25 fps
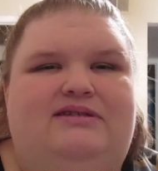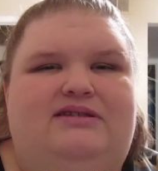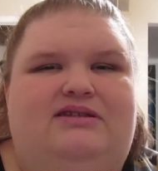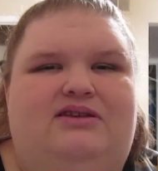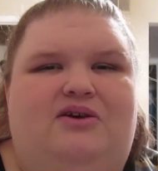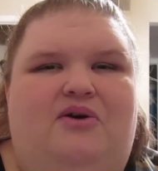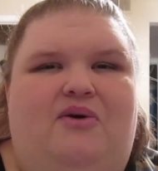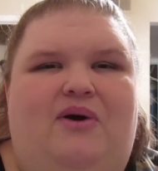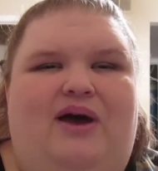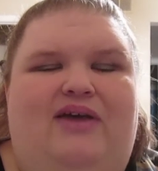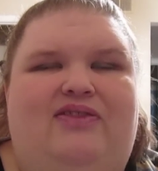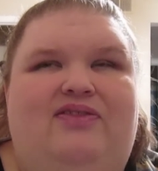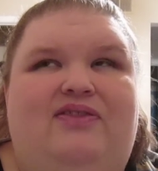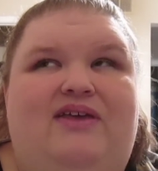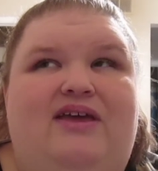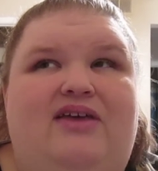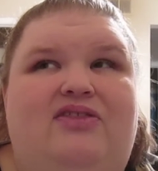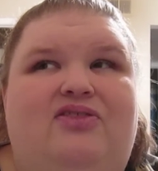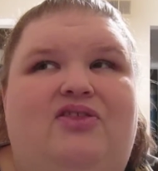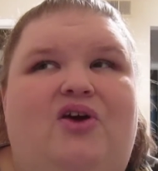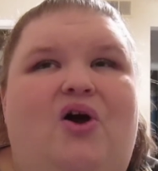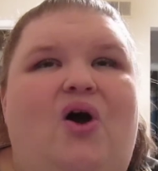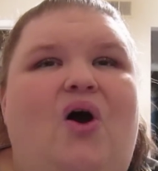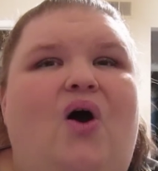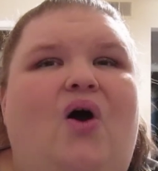So I
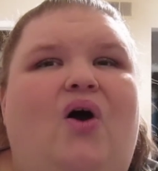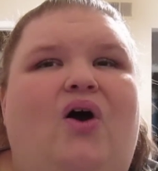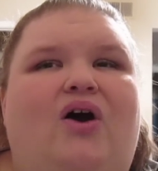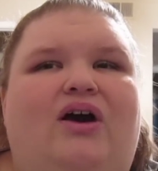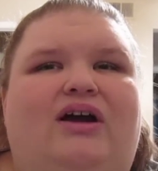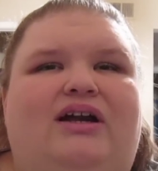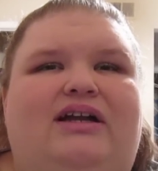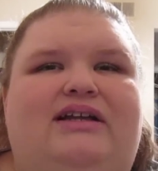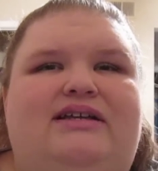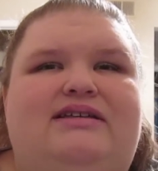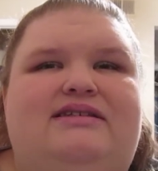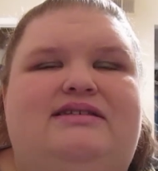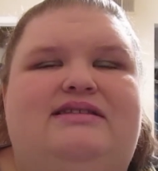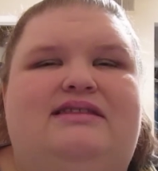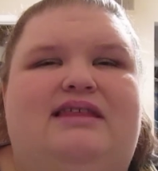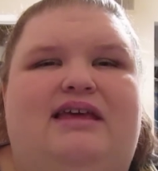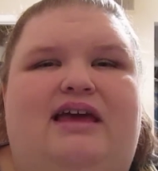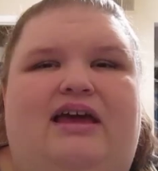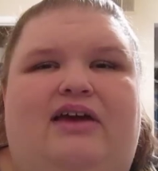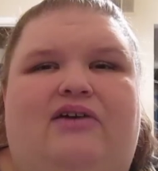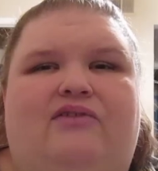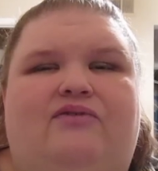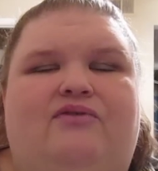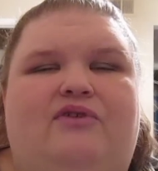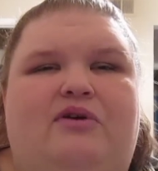think the hardest
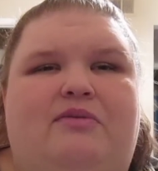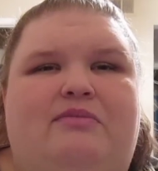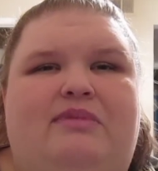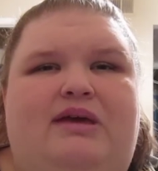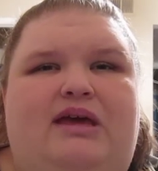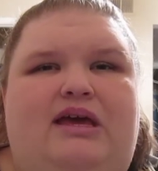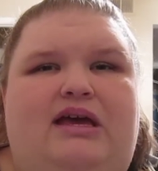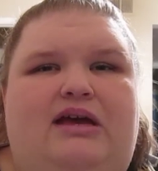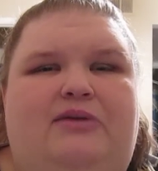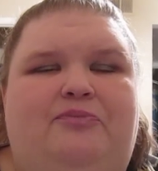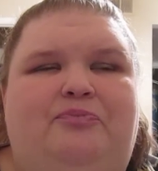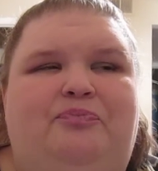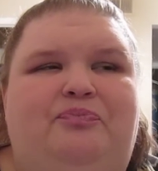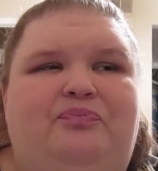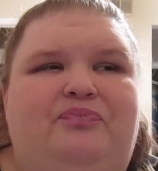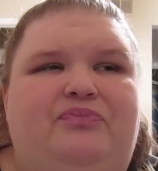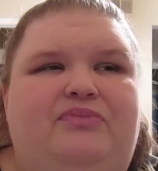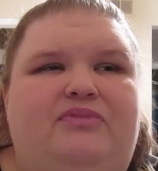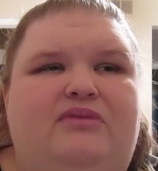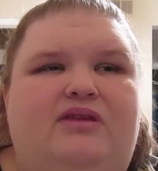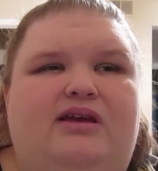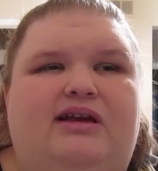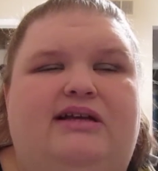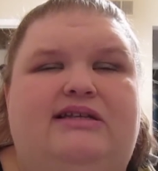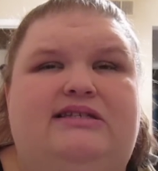thing for me
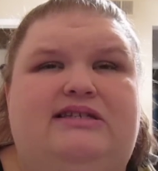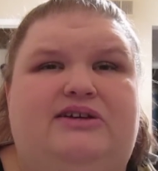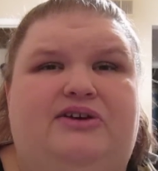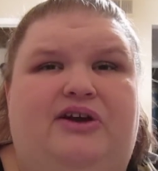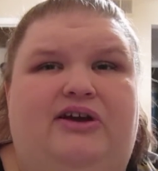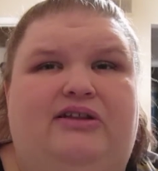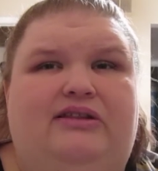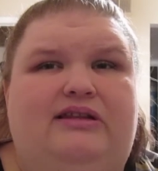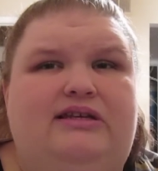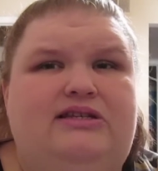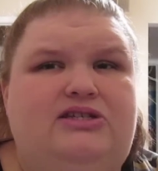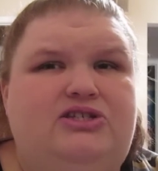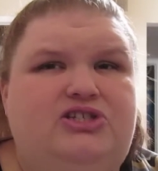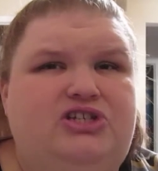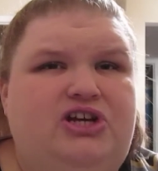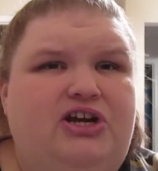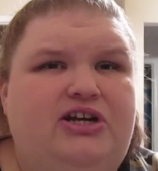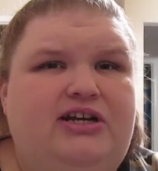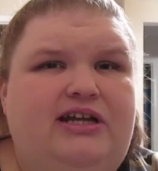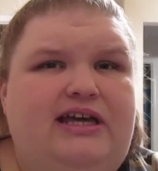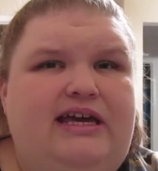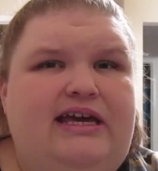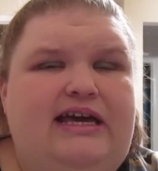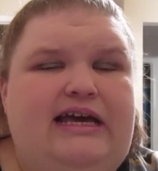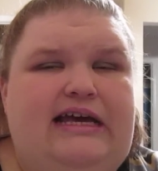during this
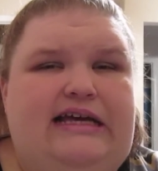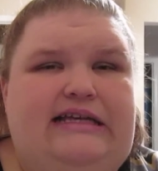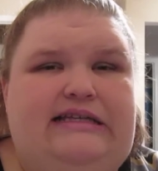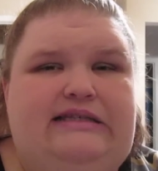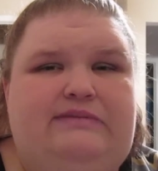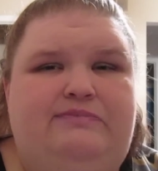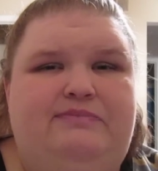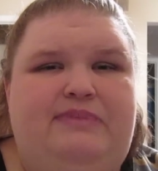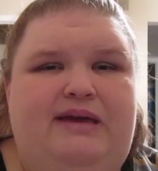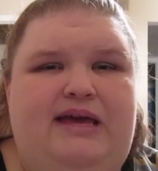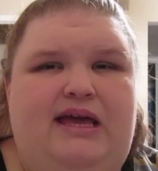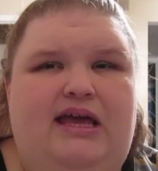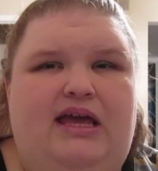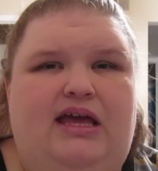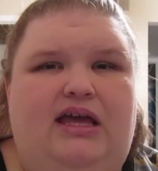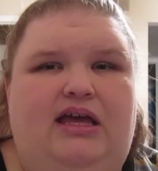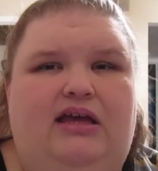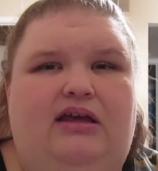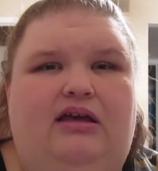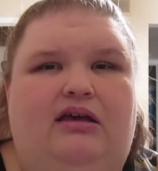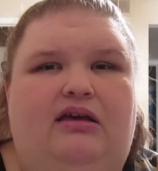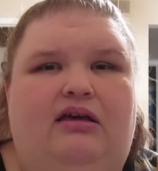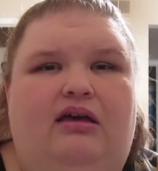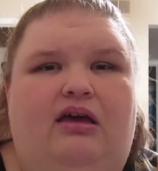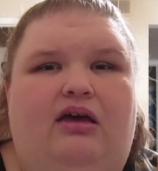journey is
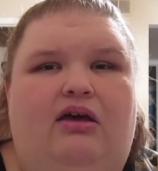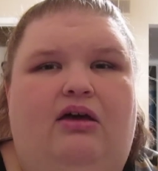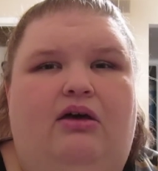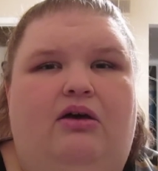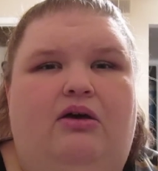being